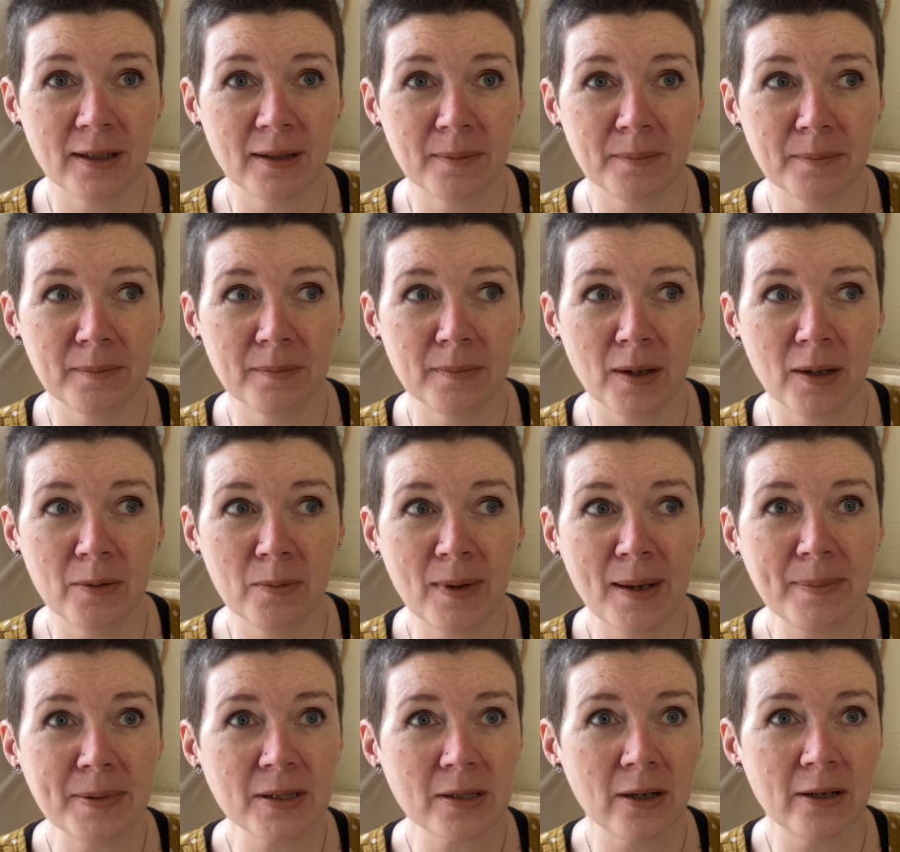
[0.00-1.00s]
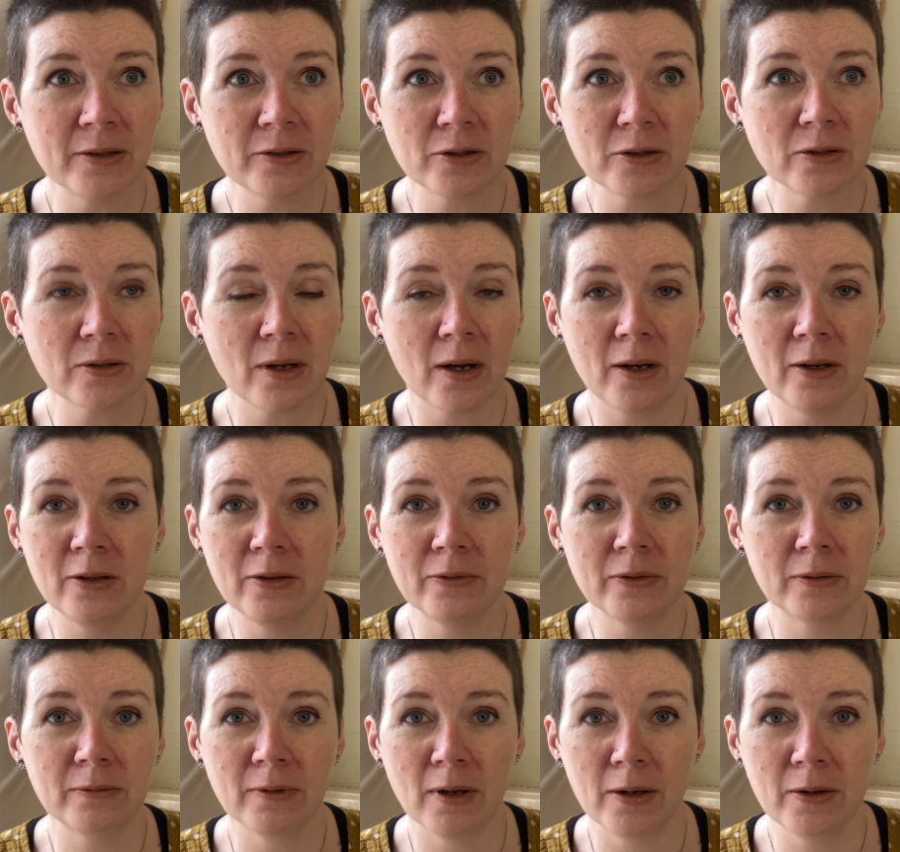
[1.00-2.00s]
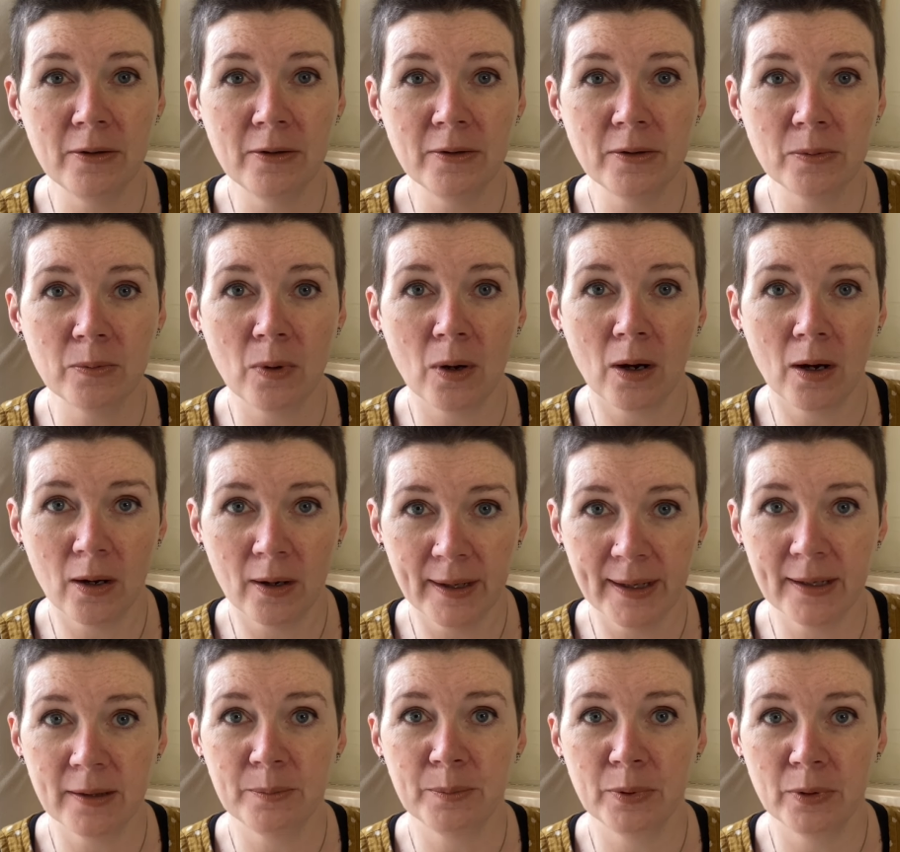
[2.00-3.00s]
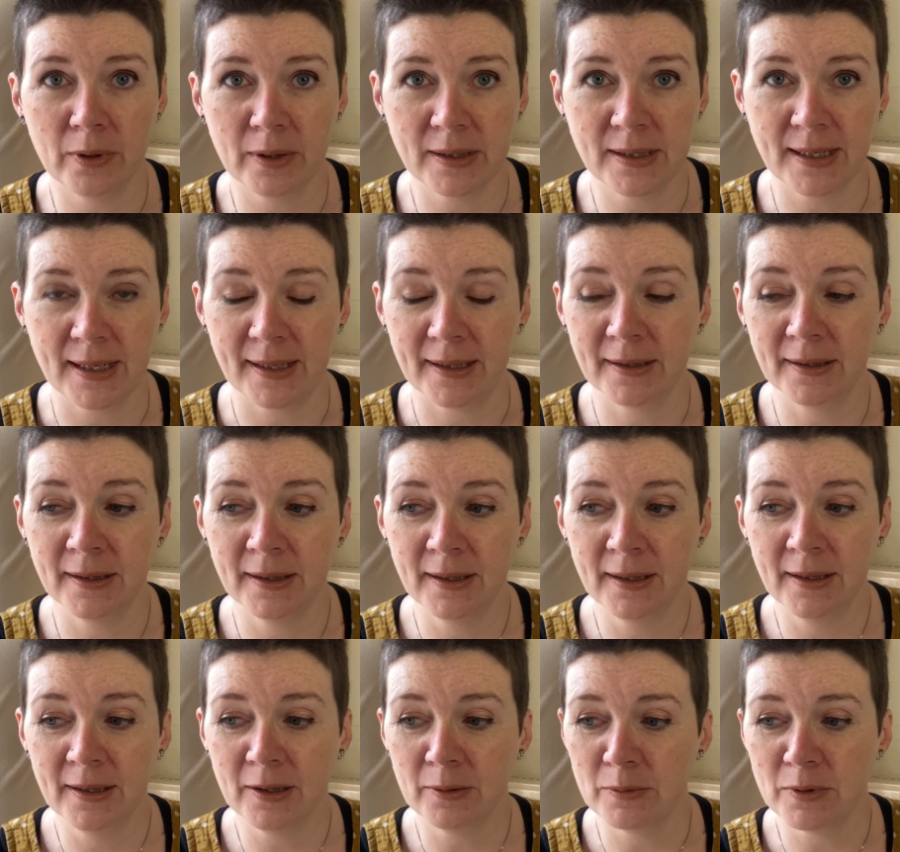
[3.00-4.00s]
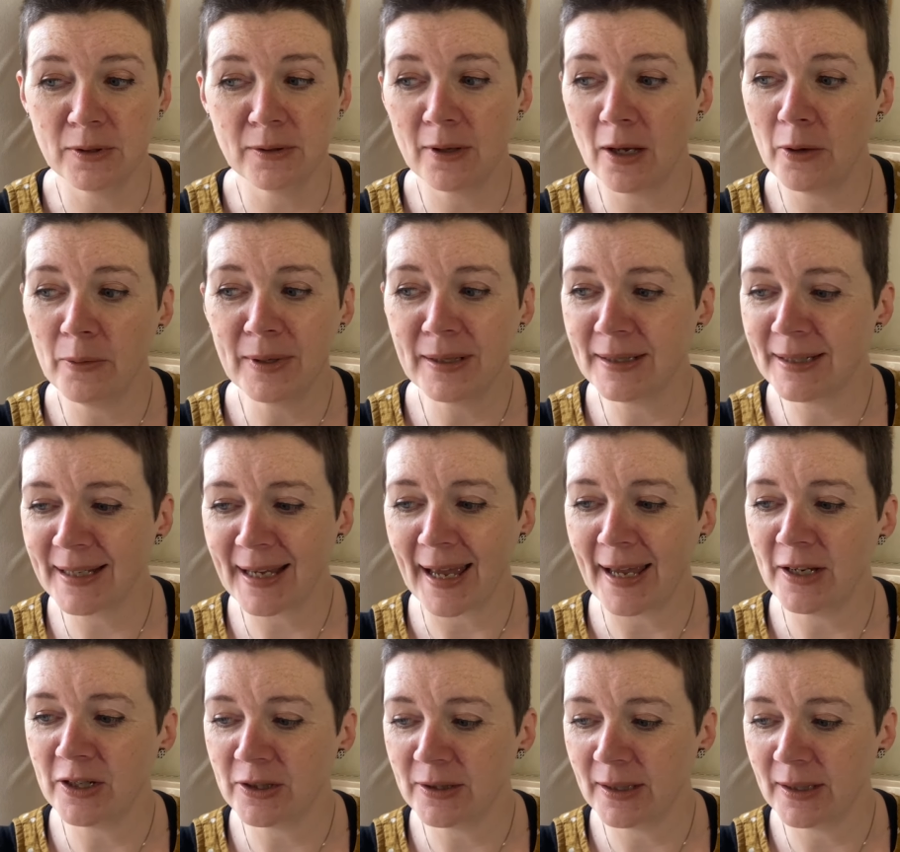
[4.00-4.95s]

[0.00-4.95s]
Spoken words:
my website just overrode what I had put in. There was no indication it